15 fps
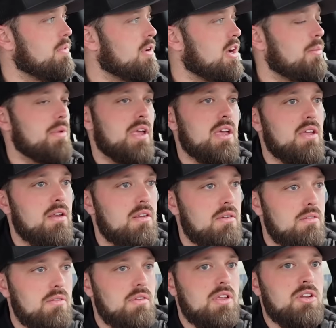coming
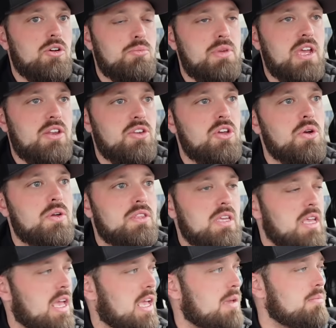in, being new at the
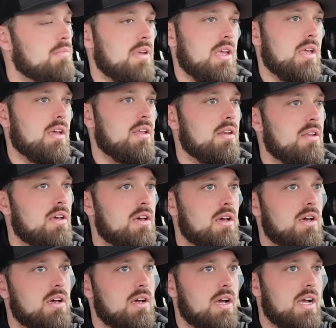game. And
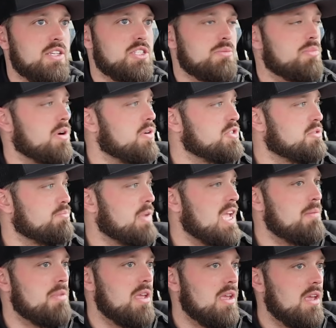I suppose
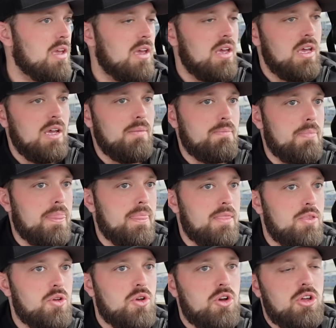maybe
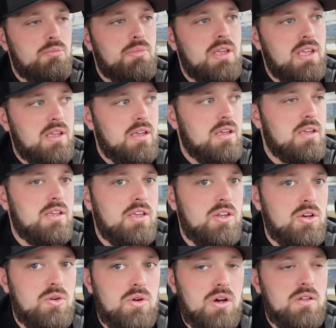you could be,
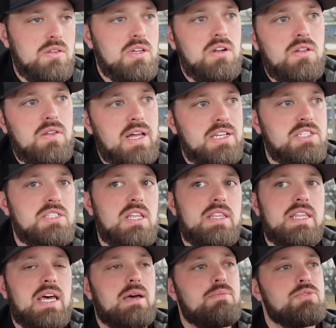a little less
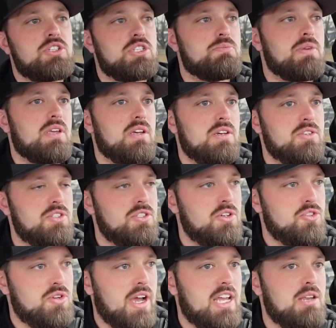than them just because
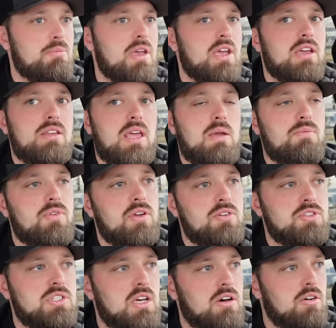you're trying to make a name for
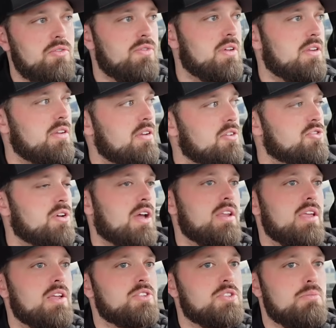yourself and you're trying
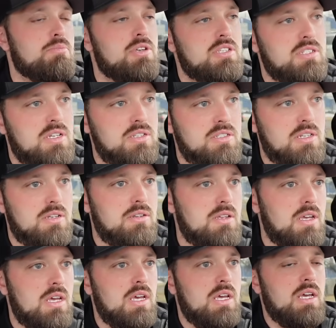to get some business. And,
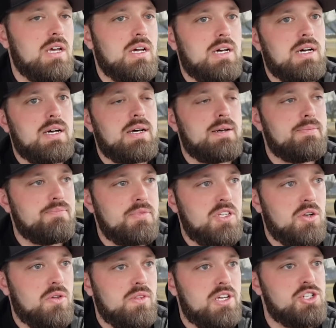
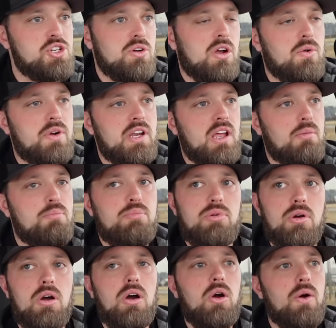unless you're already a
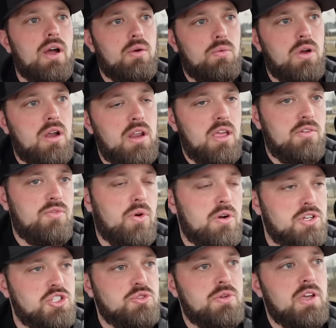pro at running
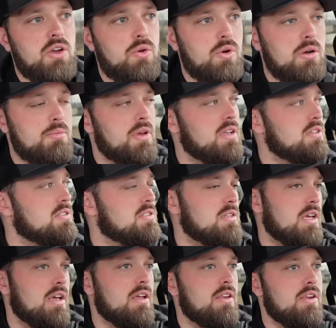forestry equipment
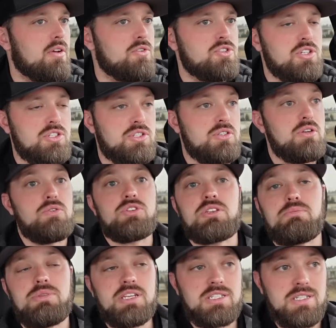and you're just new
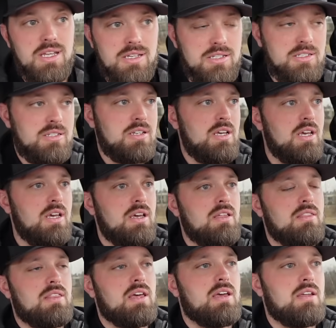to business,
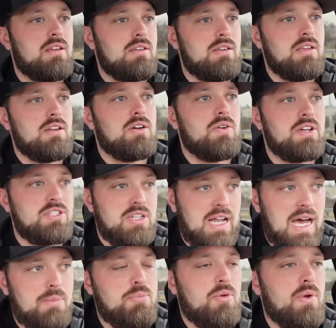then, as an
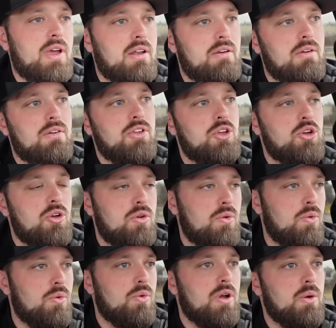operator,
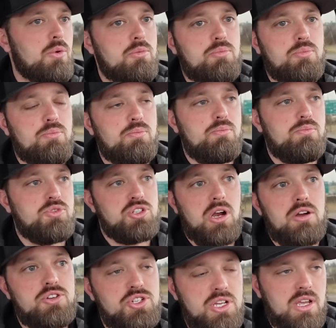it would
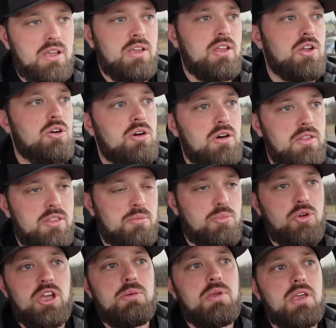charging, the
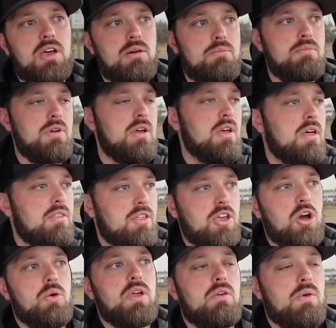premium, the
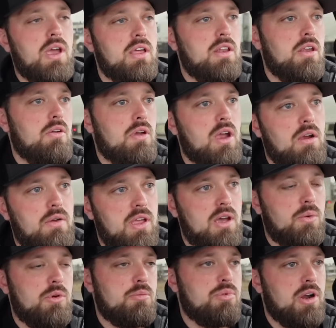going rate in your
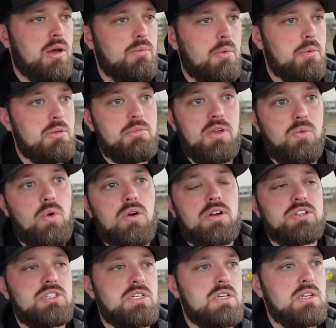area would probably be
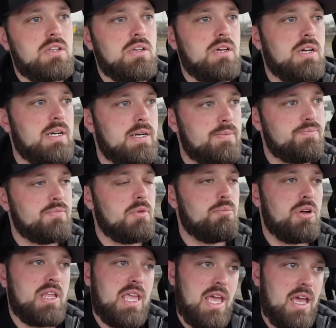warranted.
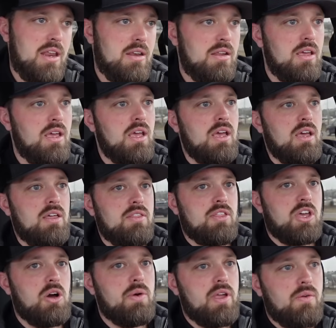But again,
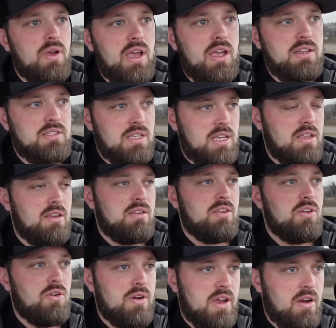the going rate in
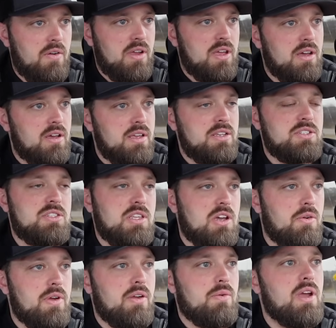your area is the
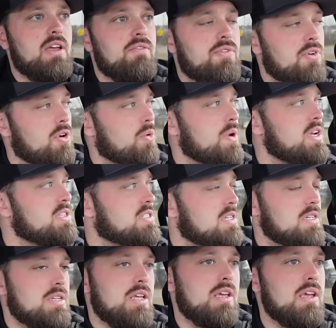going rate for a
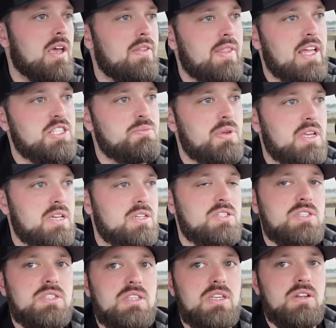reason, and that's
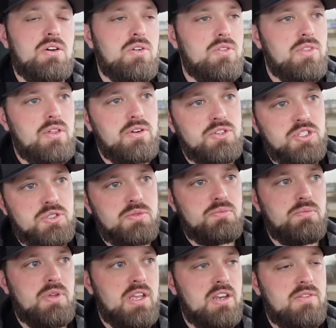because, those
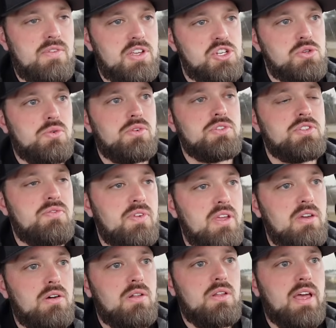individuals
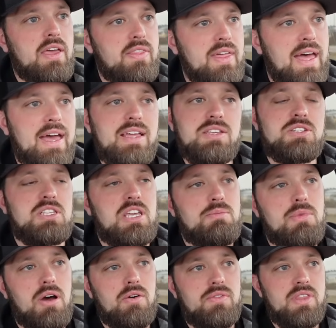feel like that is the
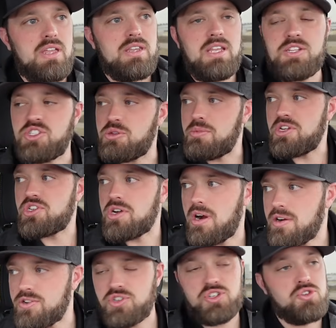amount that needs to be
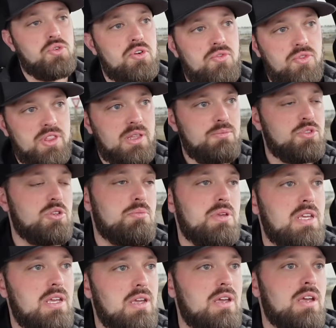charged in order for them to
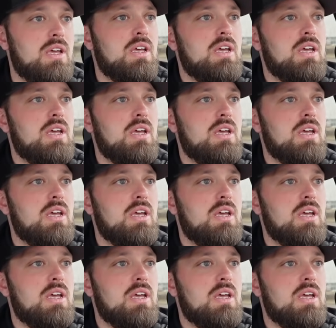be